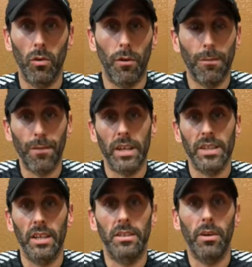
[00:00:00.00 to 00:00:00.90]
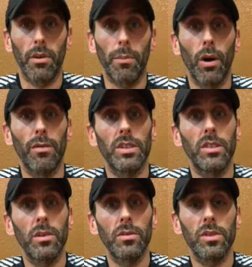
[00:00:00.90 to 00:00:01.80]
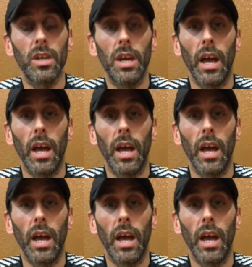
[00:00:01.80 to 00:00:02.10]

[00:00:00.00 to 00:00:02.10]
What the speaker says: or a fixed anterior pelvic tilt,